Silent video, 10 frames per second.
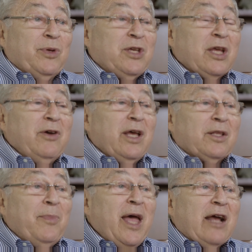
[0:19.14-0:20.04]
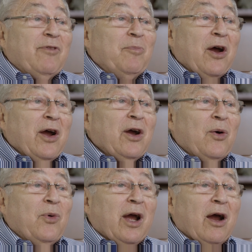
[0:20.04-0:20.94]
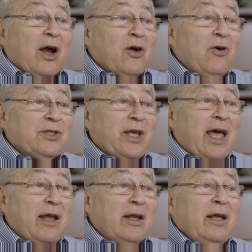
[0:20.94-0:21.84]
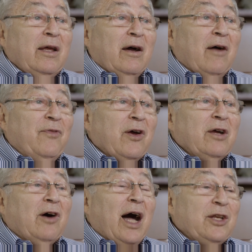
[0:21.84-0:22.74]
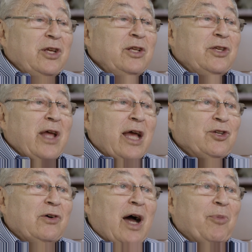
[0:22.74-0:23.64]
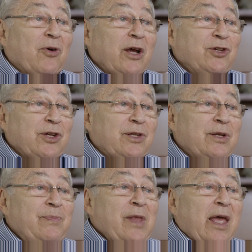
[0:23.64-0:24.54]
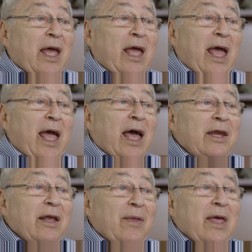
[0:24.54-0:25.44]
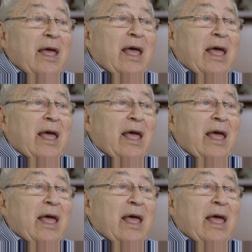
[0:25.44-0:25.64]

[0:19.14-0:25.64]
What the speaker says: particularly at the Bank of America, where, of course, they had a very large international operations. And